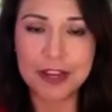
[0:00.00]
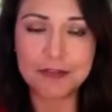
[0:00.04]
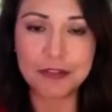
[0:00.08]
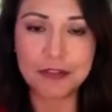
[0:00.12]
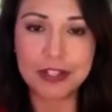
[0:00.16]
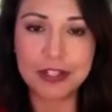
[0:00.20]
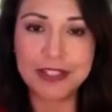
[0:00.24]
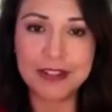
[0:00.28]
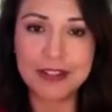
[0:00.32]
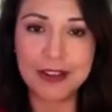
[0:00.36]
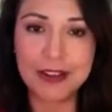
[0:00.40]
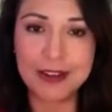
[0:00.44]

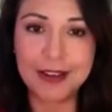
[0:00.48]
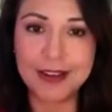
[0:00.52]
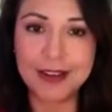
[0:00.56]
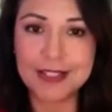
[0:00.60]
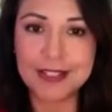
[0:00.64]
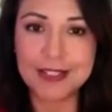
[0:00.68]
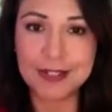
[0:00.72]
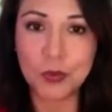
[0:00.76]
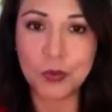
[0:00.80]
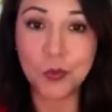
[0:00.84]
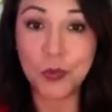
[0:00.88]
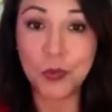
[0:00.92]
every
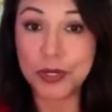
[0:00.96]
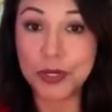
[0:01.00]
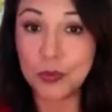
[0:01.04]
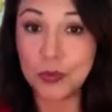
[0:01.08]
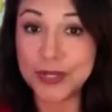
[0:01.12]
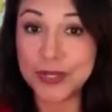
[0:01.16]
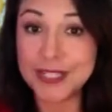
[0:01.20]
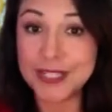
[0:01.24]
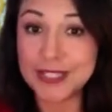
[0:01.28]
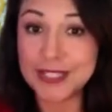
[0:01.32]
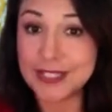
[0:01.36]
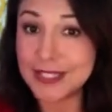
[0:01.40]
night
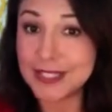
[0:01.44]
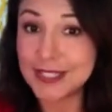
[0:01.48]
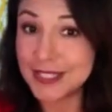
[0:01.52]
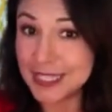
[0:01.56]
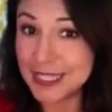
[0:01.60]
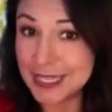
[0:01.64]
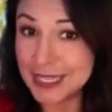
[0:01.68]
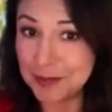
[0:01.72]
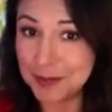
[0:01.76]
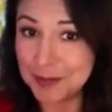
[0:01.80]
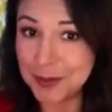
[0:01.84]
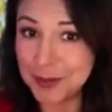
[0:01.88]
when we
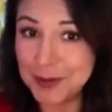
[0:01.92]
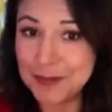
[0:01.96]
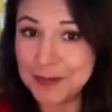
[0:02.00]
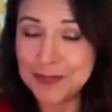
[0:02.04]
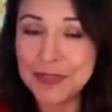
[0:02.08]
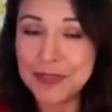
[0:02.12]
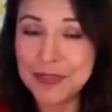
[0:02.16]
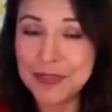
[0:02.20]
sleep.